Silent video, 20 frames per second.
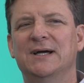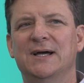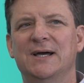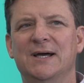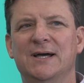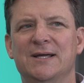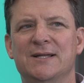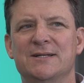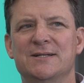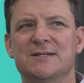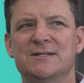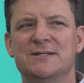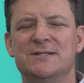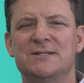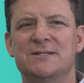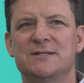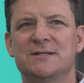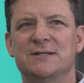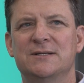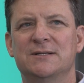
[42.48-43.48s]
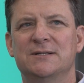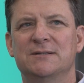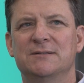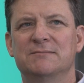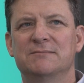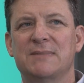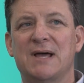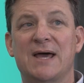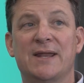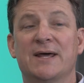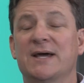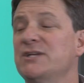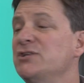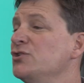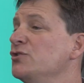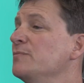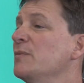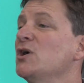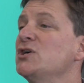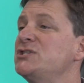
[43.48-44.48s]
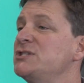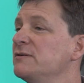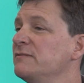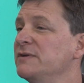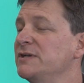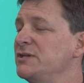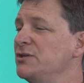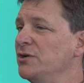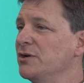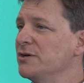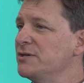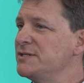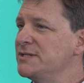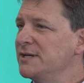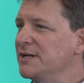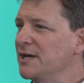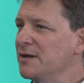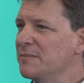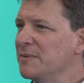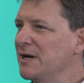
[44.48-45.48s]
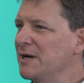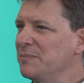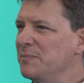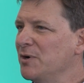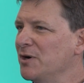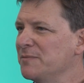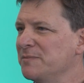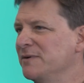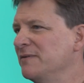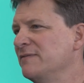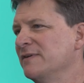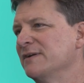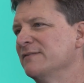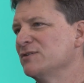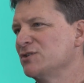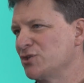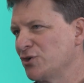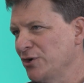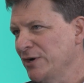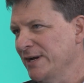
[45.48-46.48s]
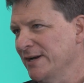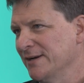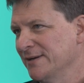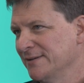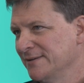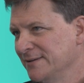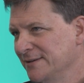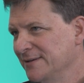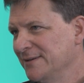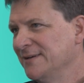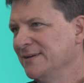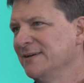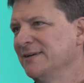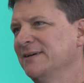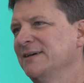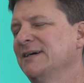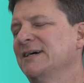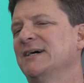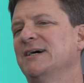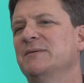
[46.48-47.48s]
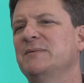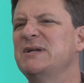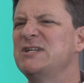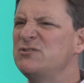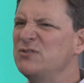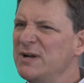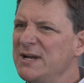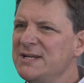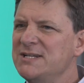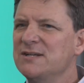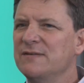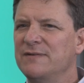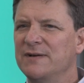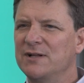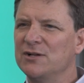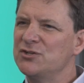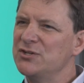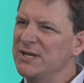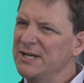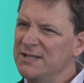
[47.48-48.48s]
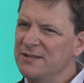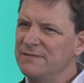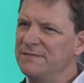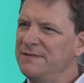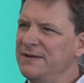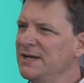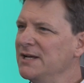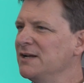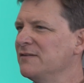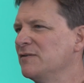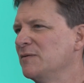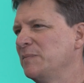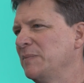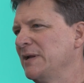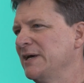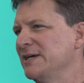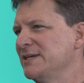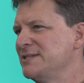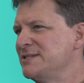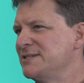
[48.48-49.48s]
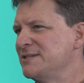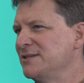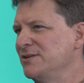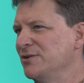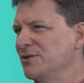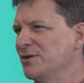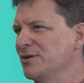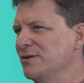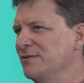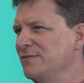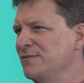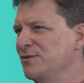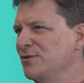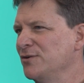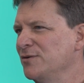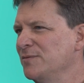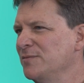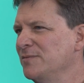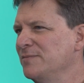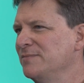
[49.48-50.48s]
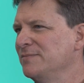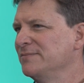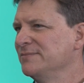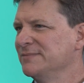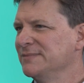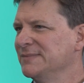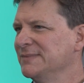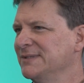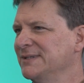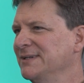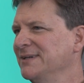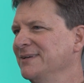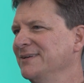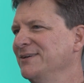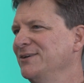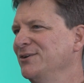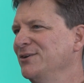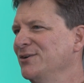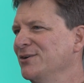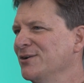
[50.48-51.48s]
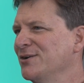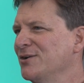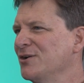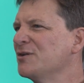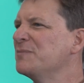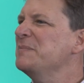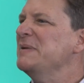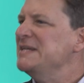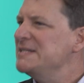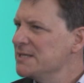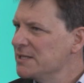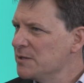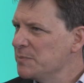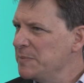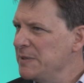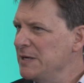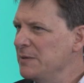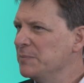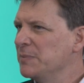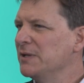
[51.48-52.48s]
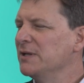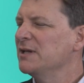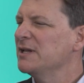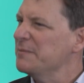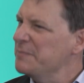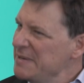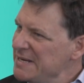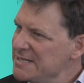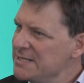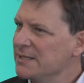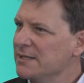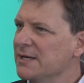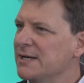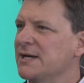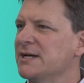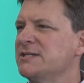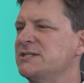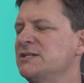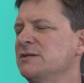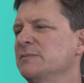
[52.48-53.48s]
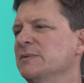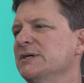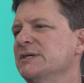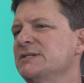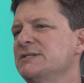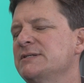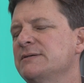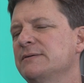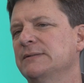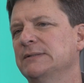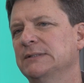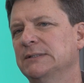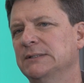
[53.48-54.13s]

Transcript: And I had to do most of it, you know, sitting in my apartment in front of a screen. And it's really difficult to get the feel of a place, you know, if you're, you know, not meeting the people and meeting the customers.